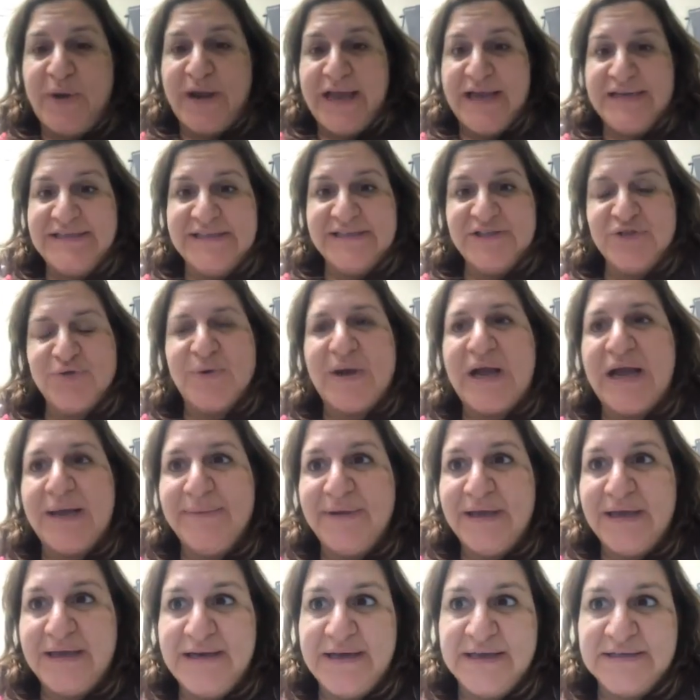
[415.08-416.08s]
I describe
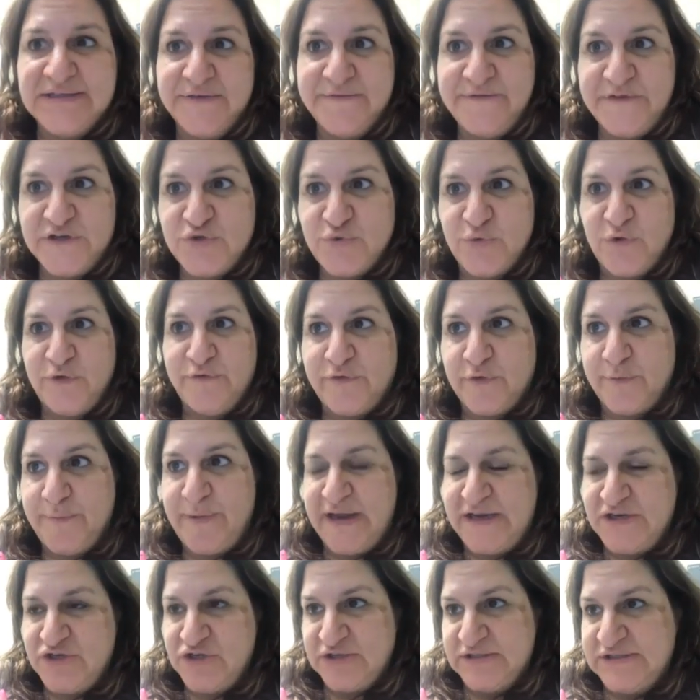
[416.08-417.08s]
it as a visual for
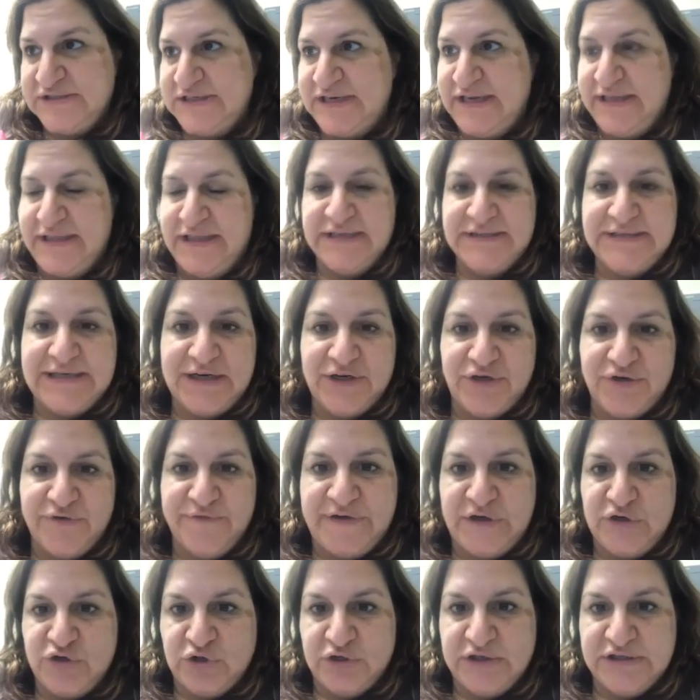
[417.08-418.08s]
patients, and I think Dr.
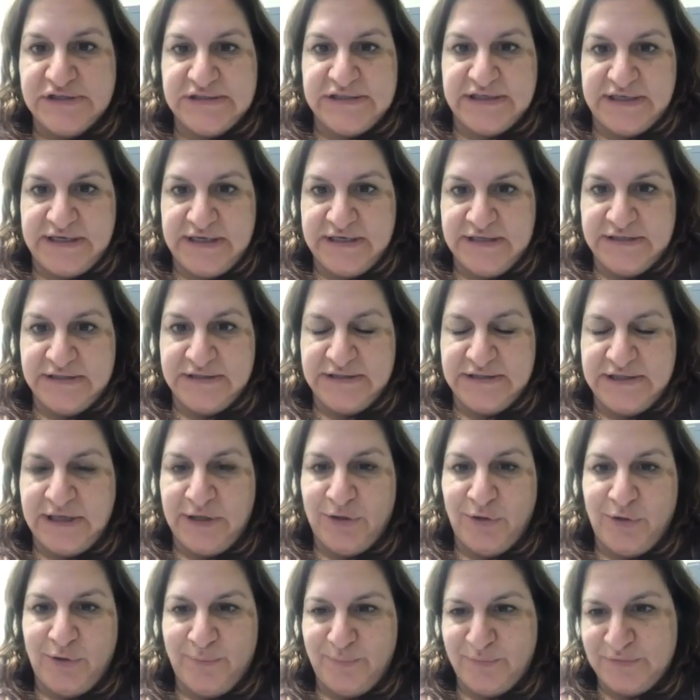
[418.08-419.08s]
Evangelista can
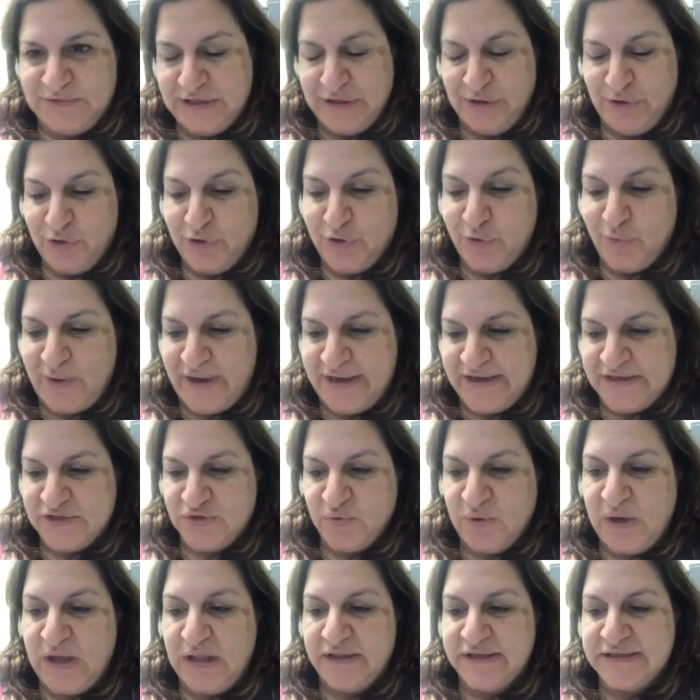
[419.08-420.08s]
tell her way as
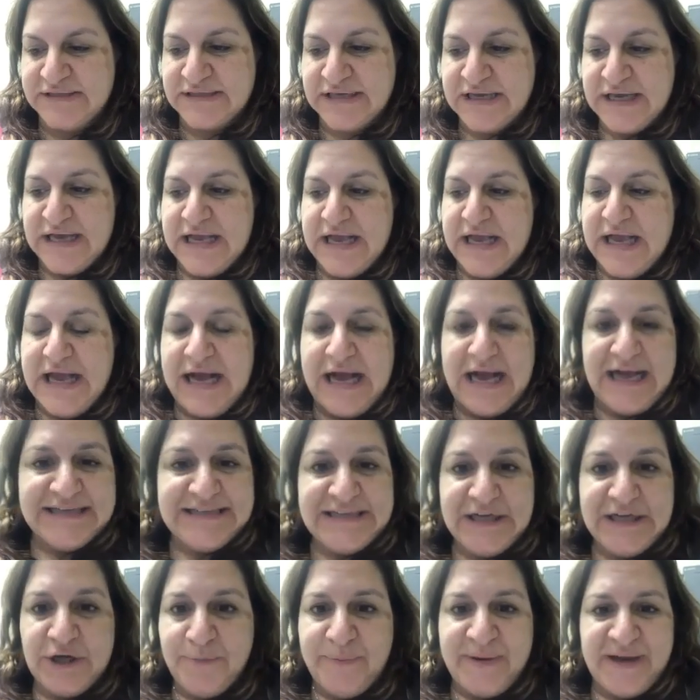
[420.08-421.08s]
well, is I
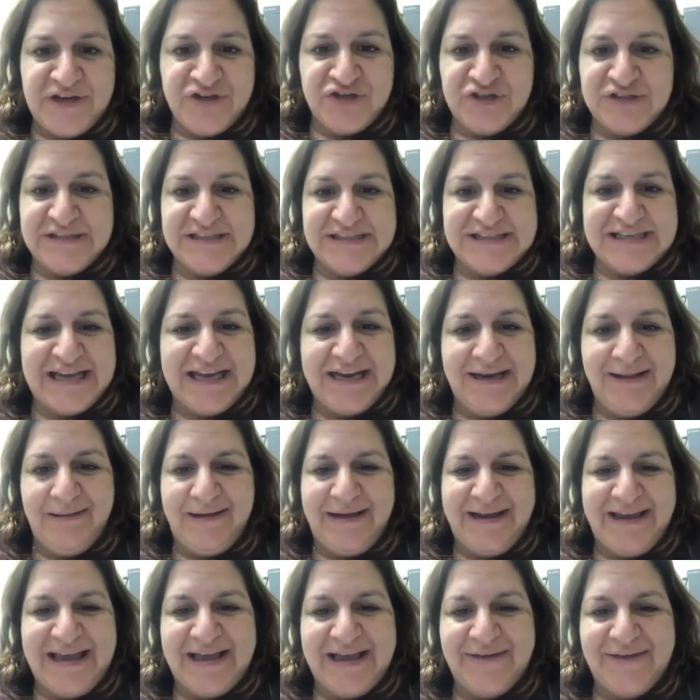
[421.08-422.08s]
tell patients it's kind of
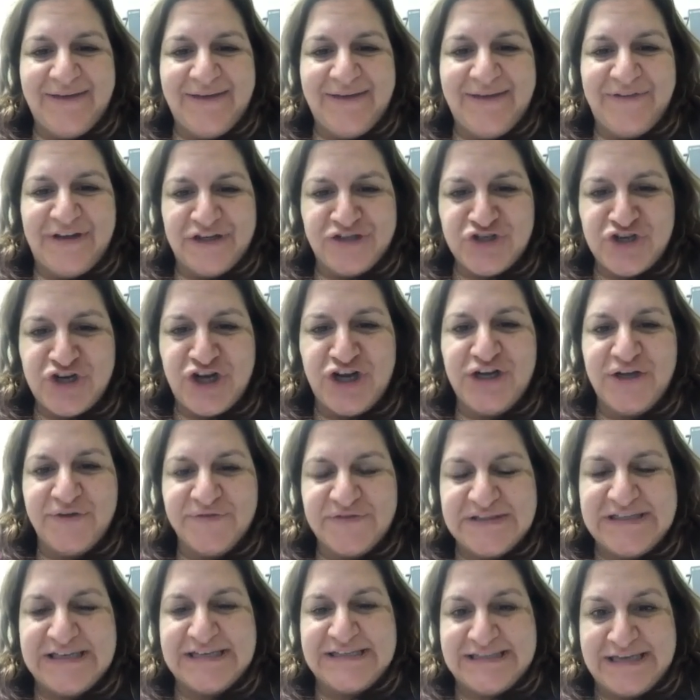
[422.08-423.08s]
like having a chunk of
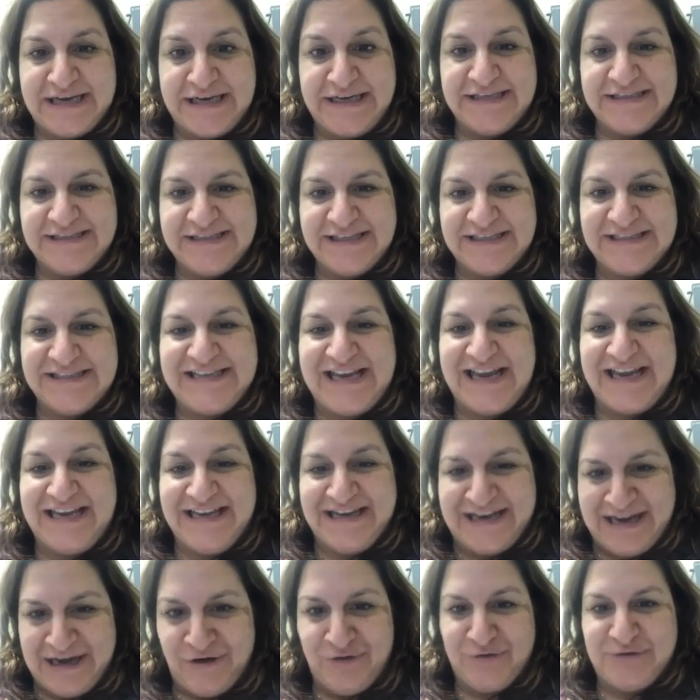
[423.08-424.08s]
696
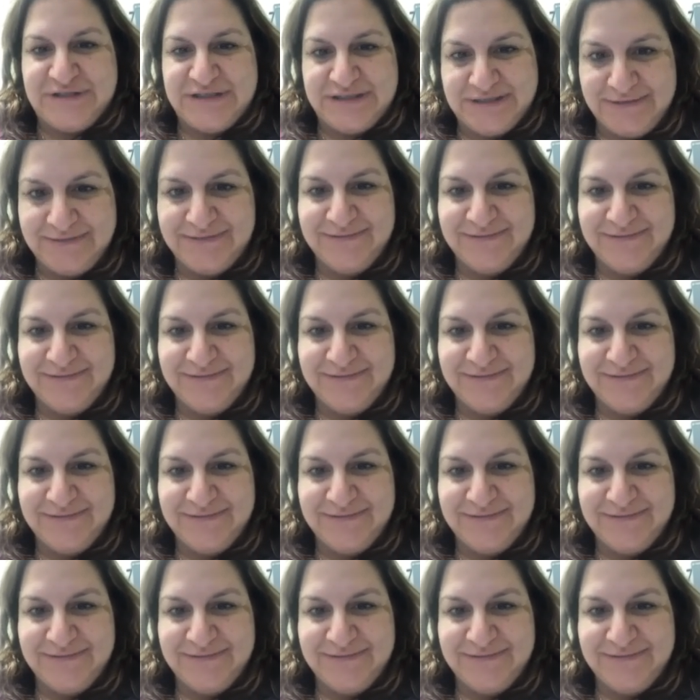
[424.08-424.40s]
taken out.